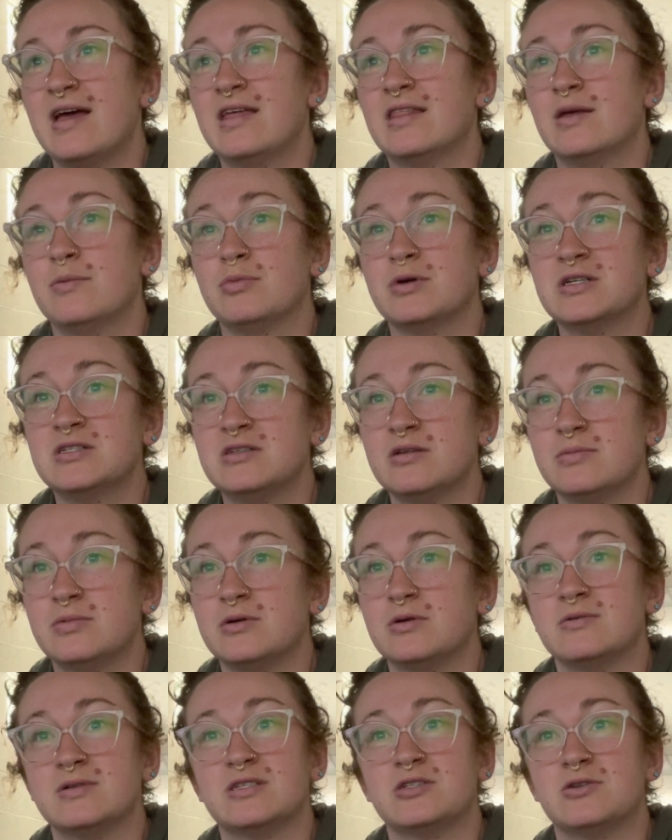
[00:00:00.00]
The
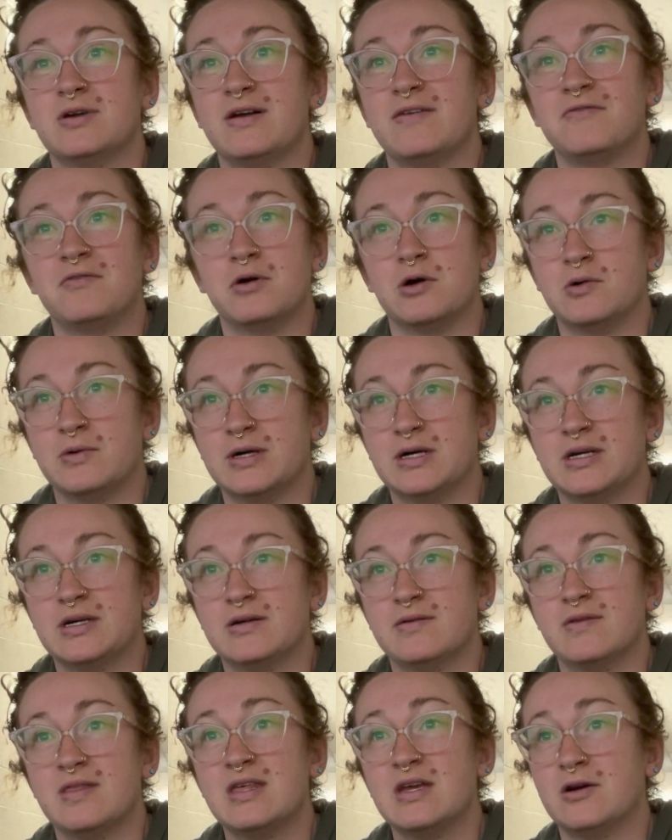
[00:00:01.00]
principle was straightforward.
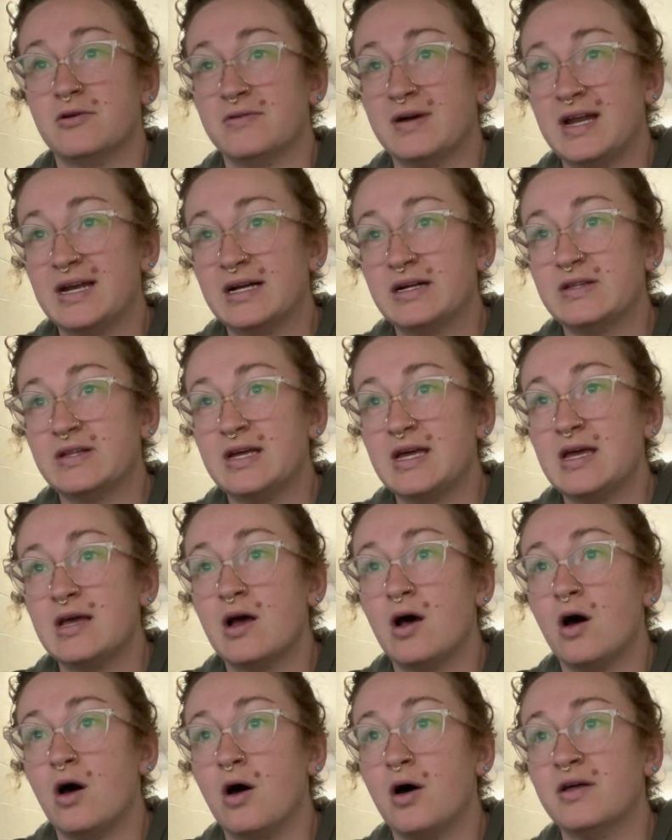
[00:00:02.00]
Theoretically,
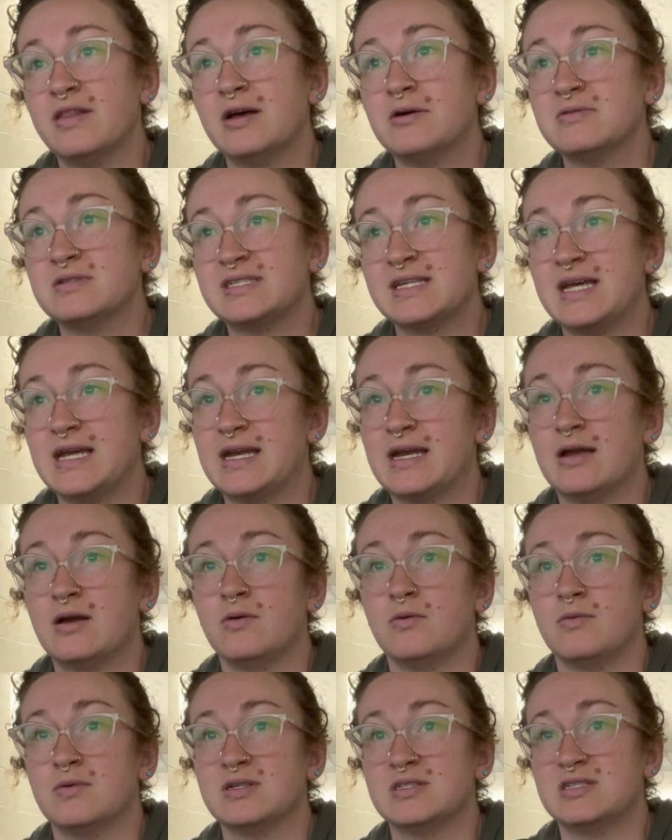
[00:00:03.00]
all that was
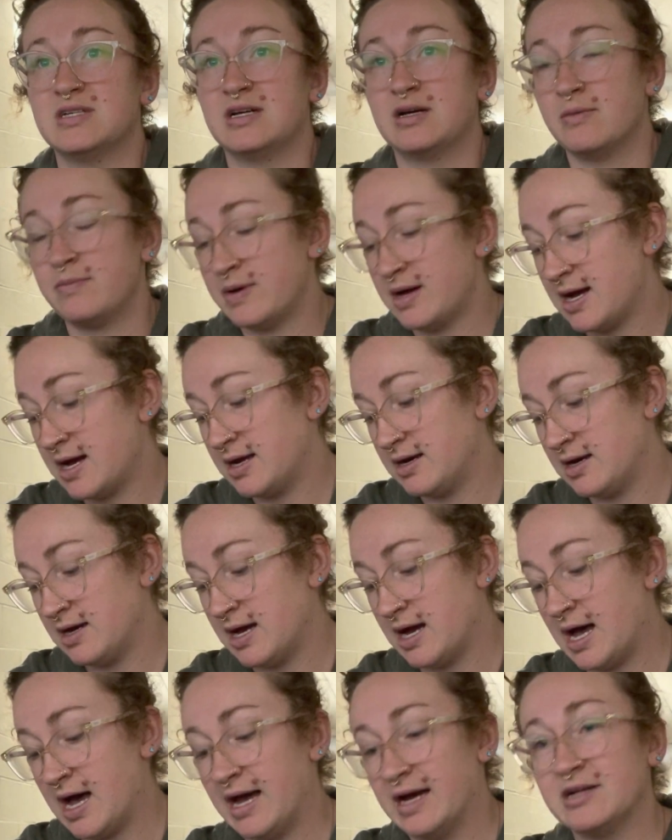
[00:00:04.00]
needed was to combine a
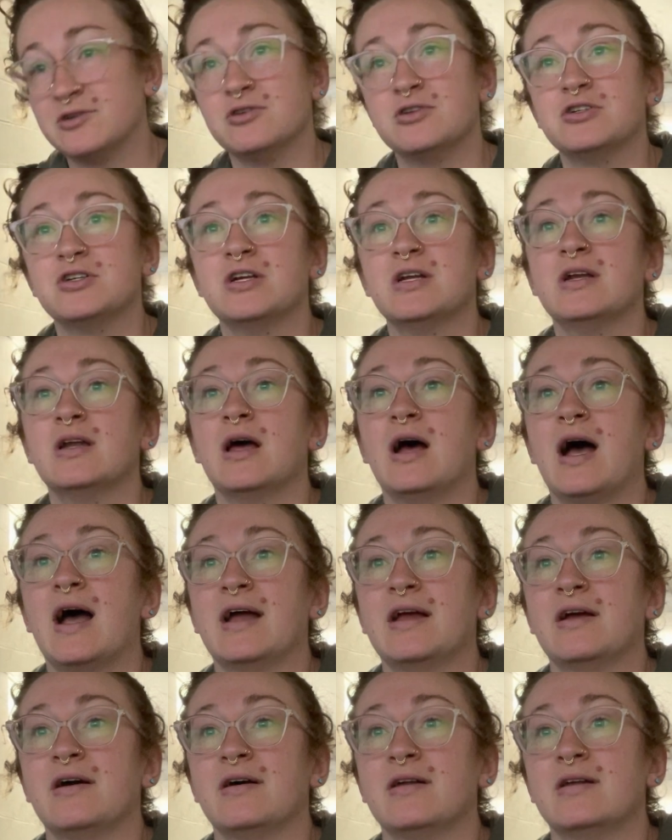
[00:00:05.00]
hydrogen
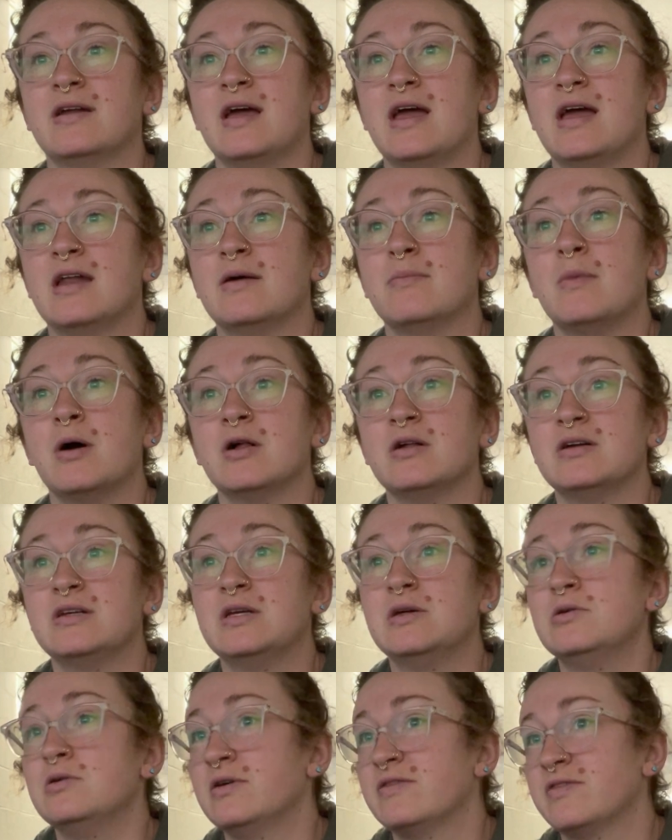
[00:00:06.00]
ion and a
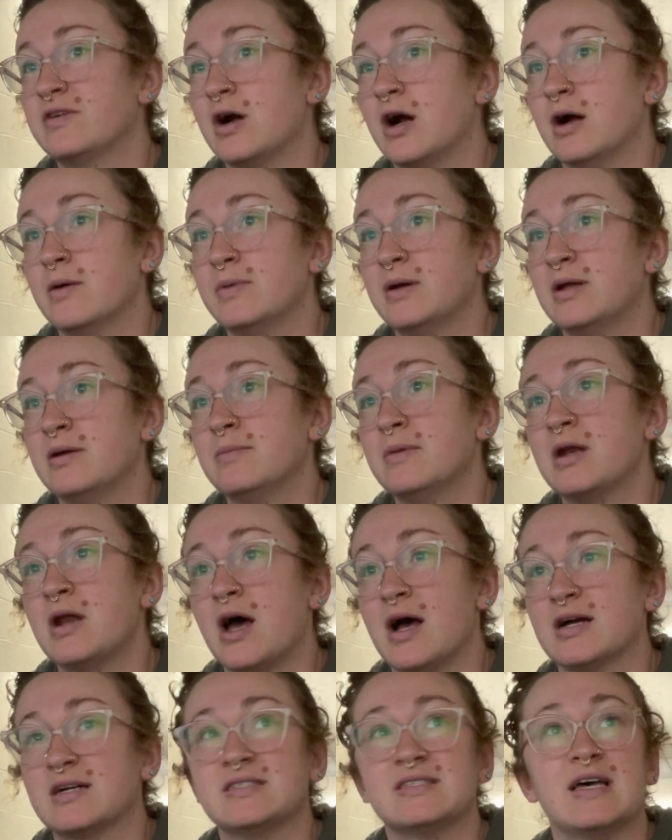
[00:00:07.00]
molecule of carbon
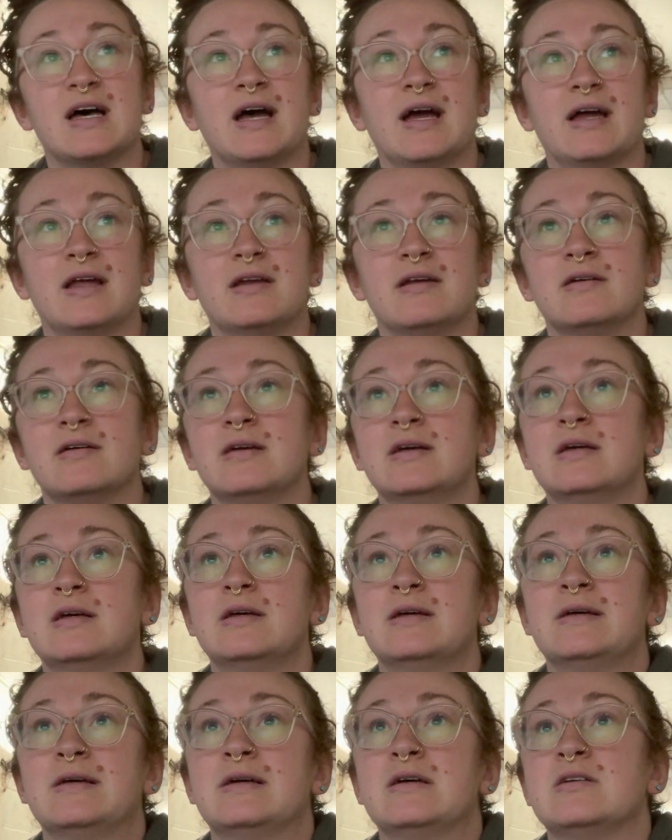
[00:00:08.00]
monoxide
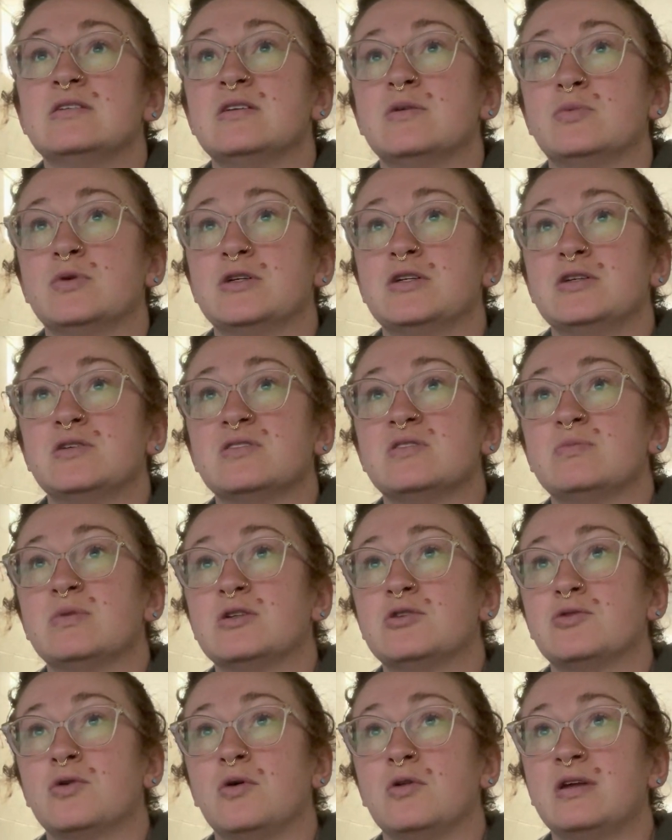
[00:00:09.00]
to produce
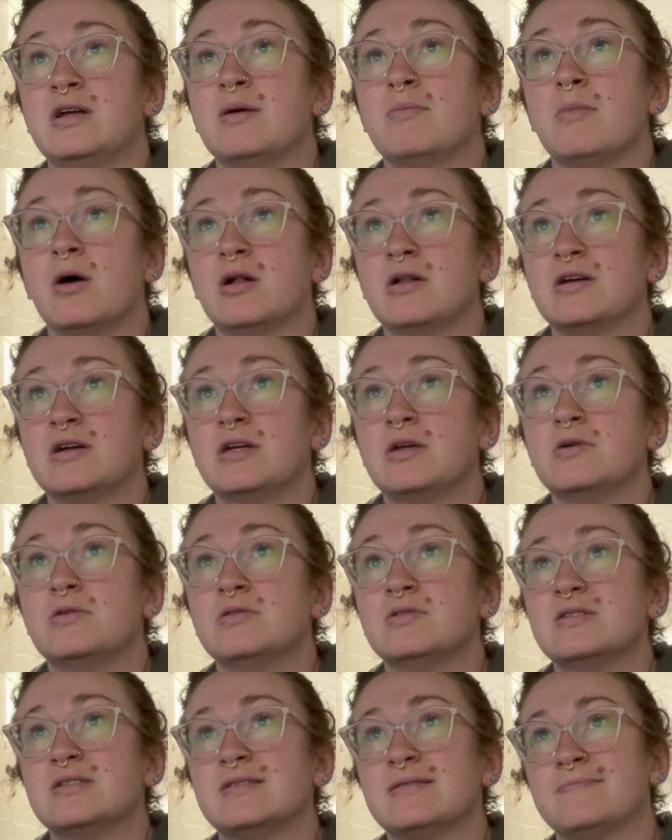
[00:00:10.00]
petroleum
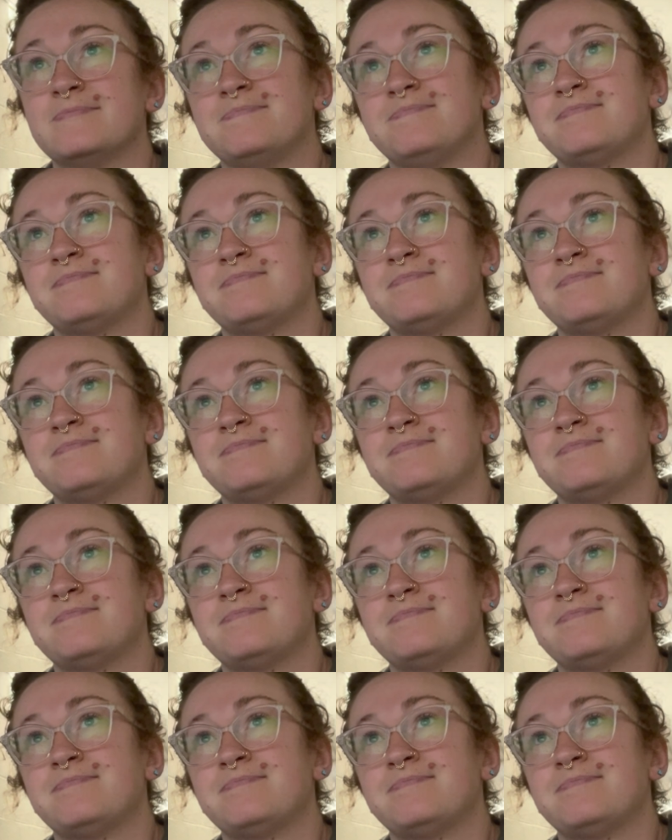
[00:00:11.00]
molecules.